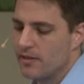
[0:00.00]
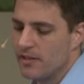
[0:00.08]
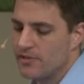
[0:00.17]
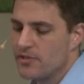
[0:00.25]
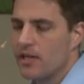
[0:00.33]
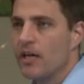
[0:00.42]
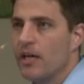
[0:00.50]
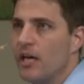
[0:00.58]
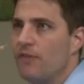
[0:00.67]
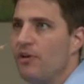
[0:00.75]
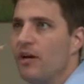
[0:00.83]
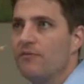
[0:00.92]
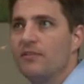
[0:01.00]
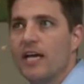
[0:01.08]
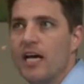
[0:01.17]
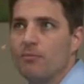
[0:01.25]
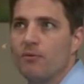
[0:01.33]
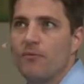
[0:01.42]
this. If you have
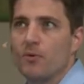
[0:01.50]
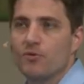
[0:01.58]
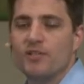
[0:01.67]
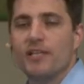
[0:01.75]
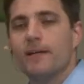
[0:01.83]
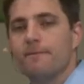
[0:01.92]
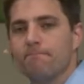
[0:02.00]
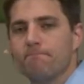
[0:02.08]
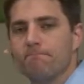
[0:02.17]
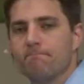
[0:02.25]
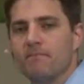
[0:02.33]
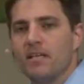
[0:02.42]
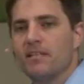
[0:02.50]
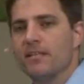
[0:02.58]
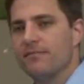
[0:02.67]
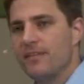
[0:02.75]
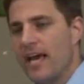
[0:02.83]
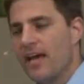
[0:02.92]
death before sin,
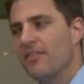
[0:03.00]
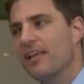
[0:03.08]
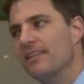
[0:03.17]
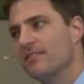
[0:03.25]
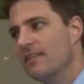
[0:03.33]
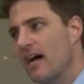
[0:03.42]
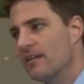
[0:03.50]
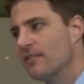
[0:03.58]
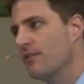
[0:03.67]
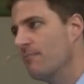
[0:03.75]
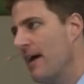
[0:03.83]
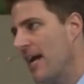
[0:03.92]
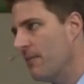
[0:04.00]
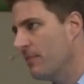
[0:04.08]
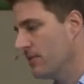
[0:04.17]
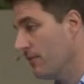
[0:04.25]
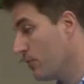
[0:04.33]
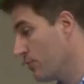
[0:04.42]
then death is not the
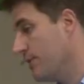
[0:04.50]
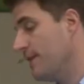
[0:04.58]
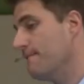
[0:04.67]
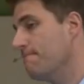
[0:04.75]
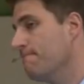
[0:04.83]
payment for sin.